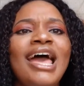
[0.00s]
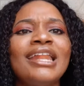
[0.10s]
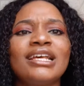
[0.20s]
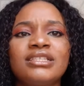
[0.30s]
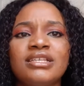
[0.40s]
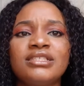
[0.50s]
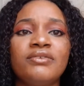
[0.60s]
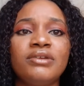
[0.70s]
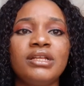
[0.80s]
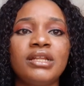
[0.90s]
that tasted
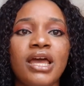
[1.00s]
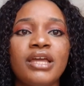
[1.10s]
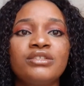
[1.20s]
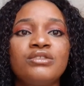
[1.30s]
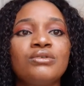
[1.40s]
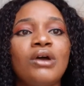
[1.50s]
really nice too.